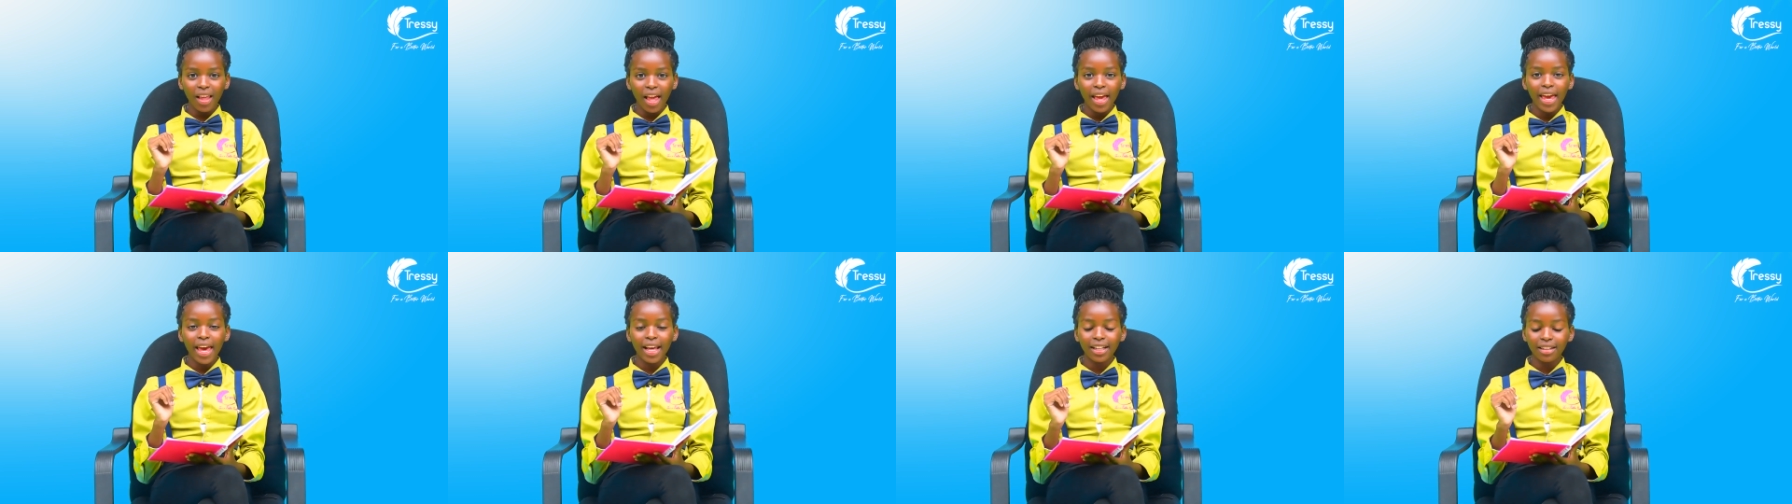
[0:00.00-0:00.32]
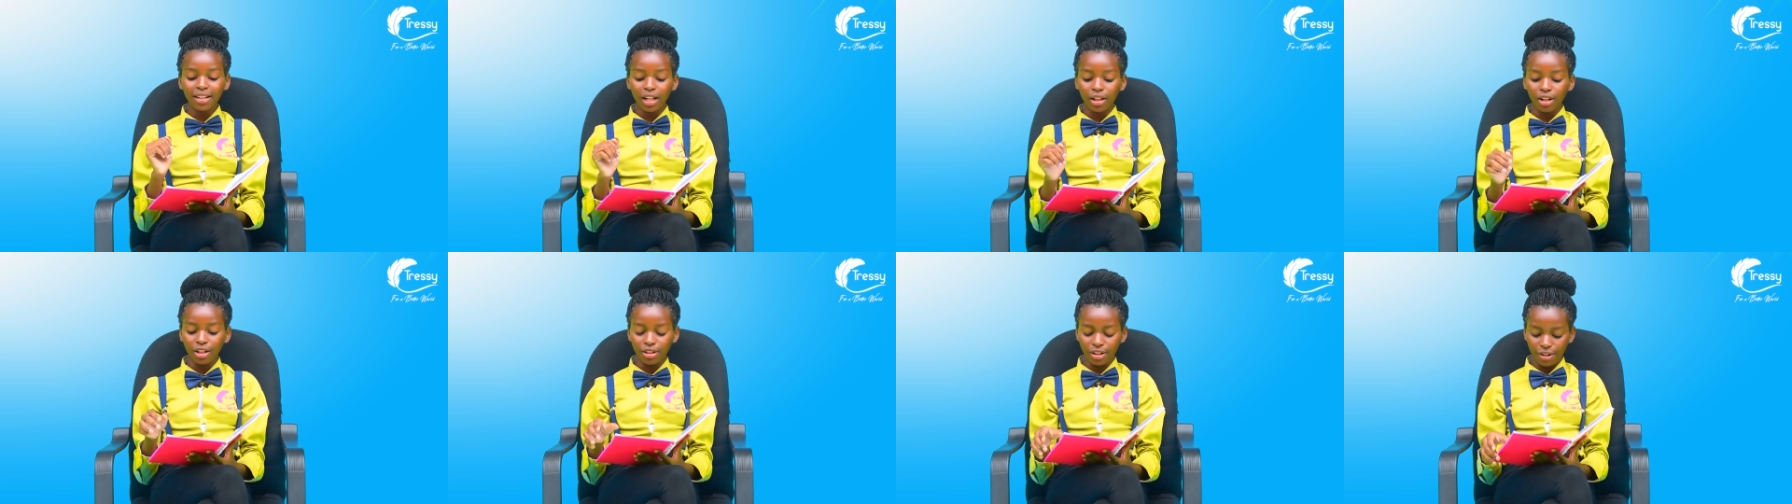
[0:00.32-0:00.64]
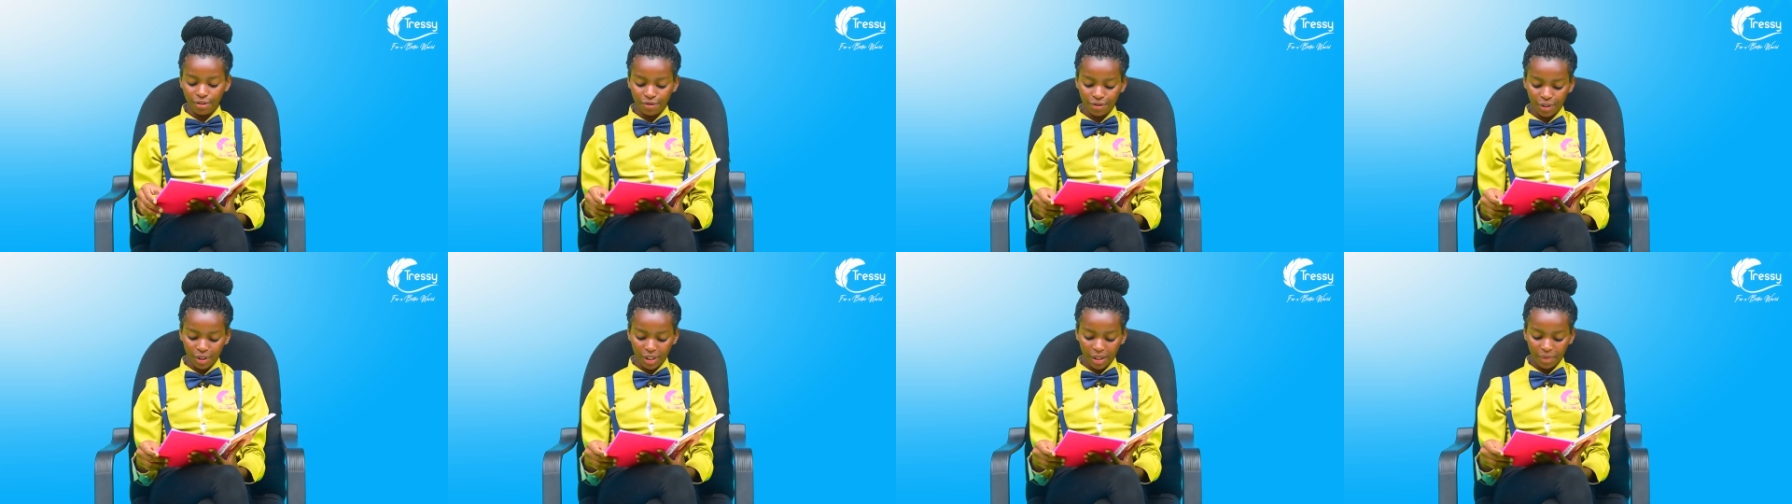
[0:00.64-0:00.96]
ate a lot
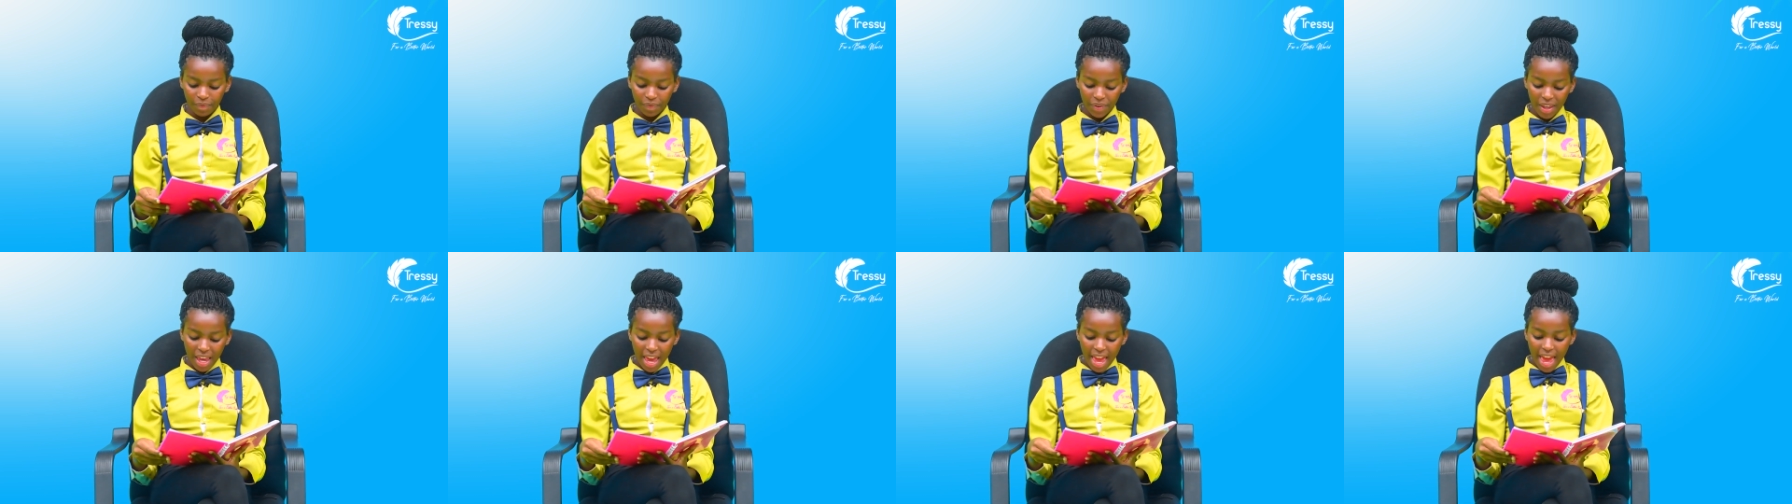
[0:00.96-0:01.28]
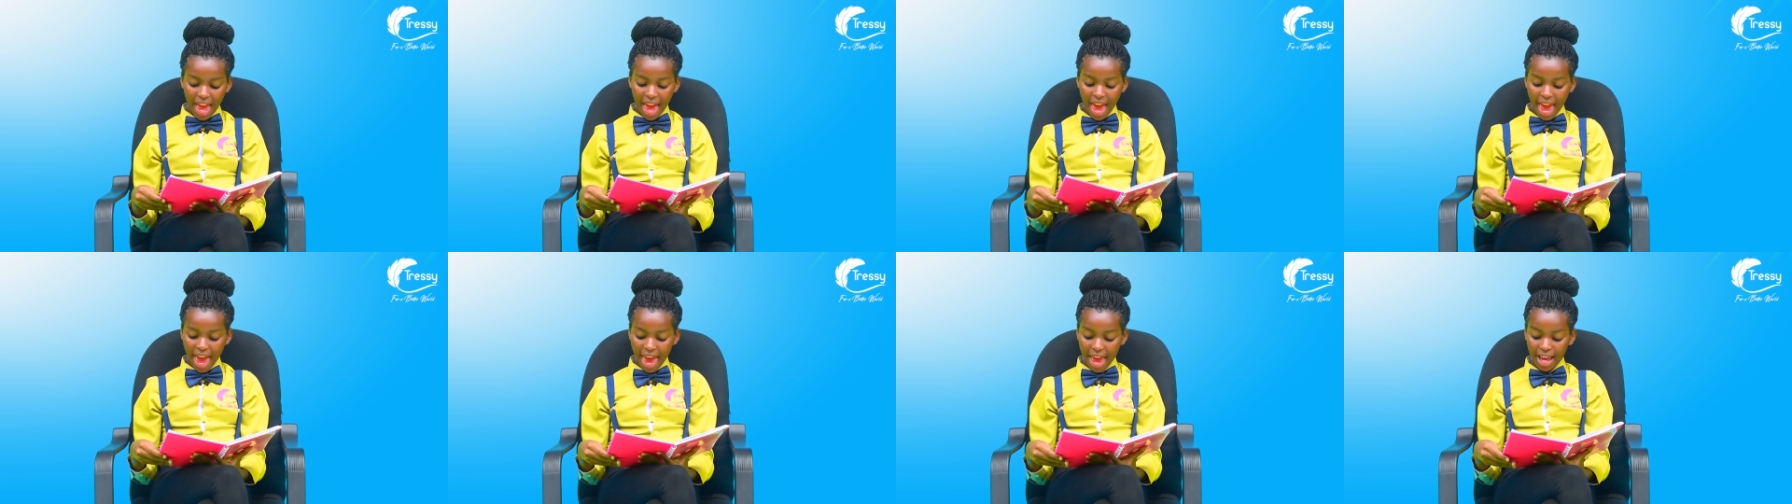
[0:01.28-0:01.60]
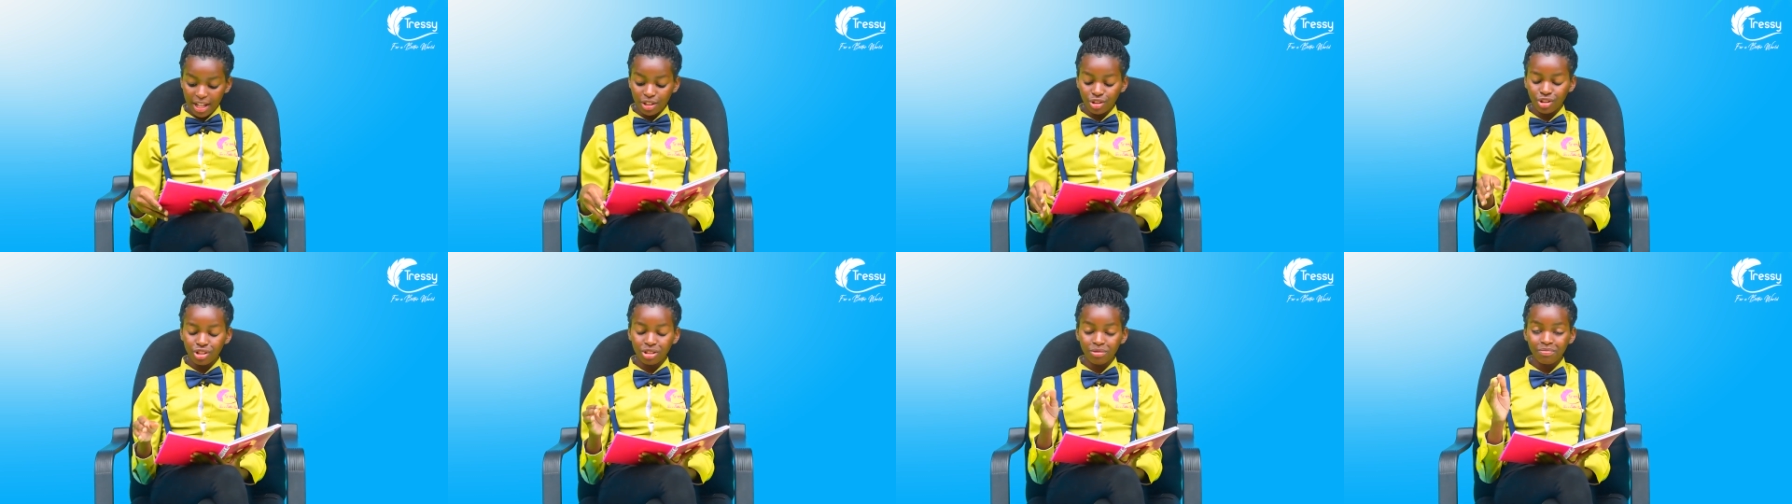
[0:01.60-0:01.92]
of food.
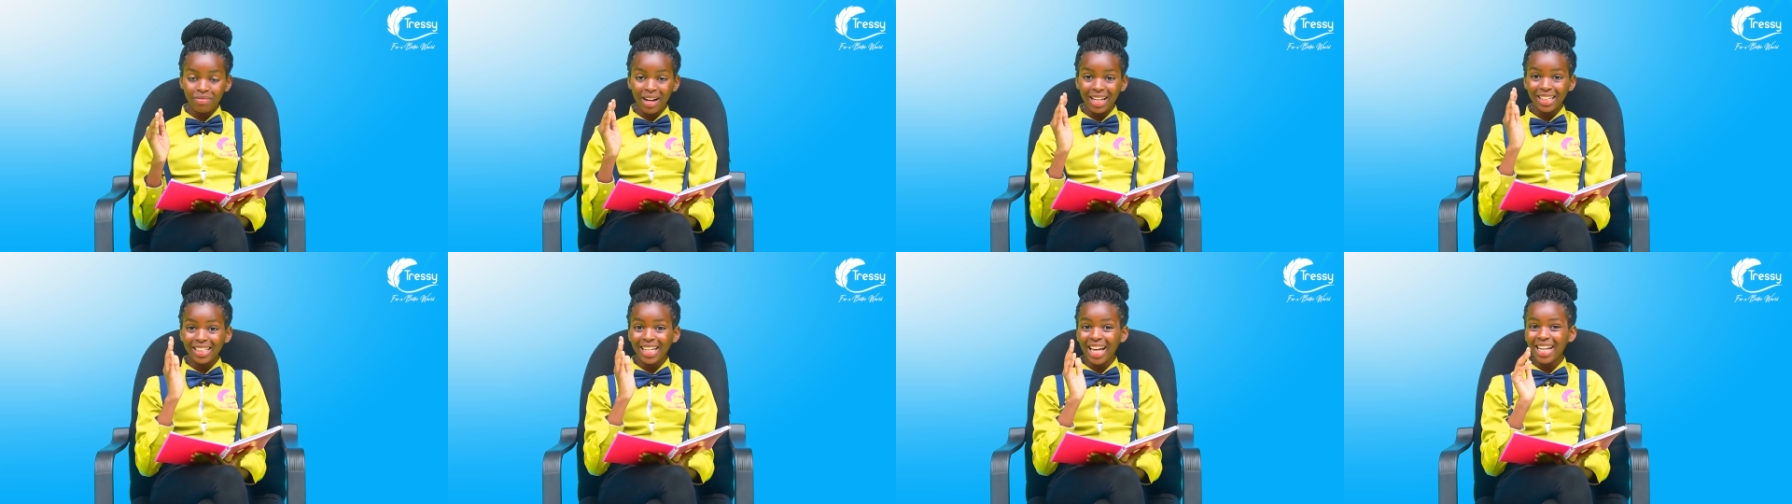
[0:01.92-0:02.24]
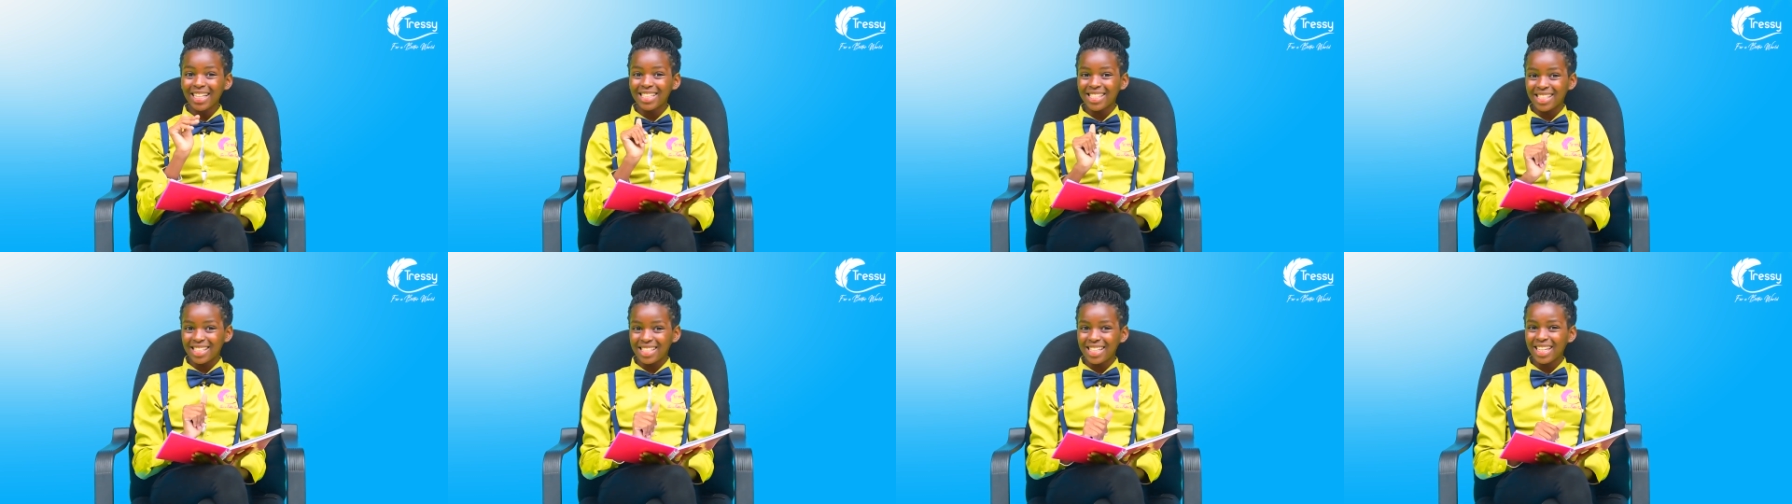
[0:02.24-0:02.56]
And you might get